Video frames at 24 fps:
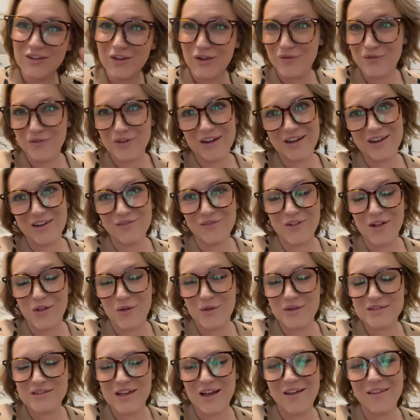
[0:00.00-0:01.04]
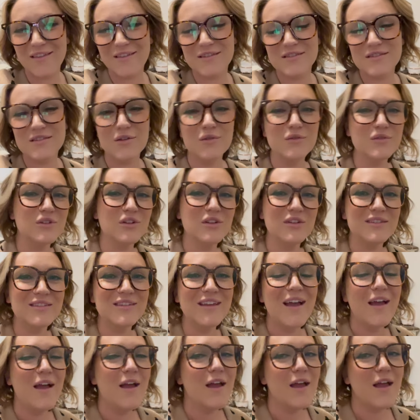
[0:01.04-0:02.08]
Don't forget to follow us on the socials,
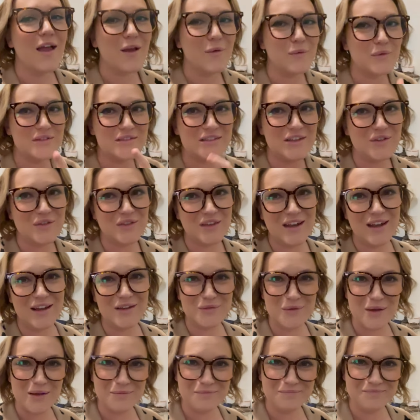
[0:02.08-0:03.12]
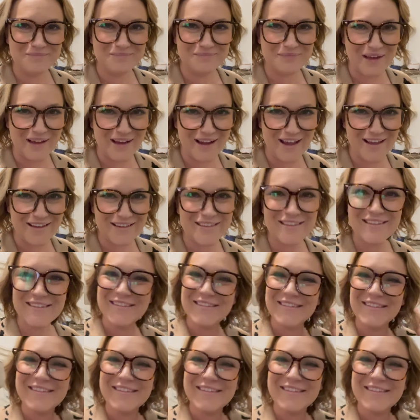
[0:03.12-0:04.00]
and we'll see you in the next one. Bye, guys.